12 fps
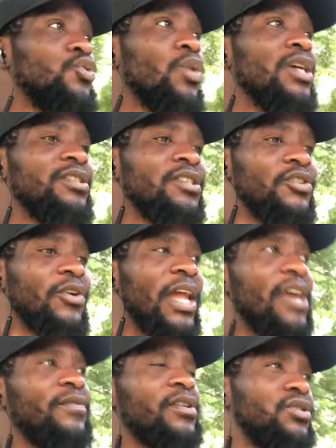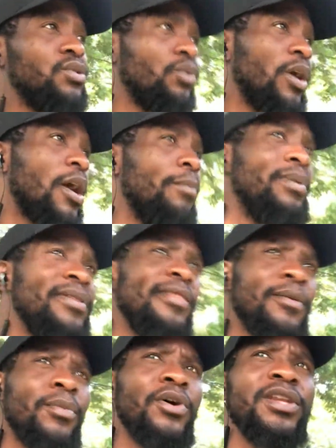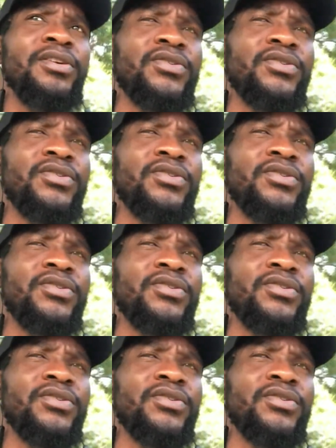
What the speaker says: want in your life as you wake up in the morning.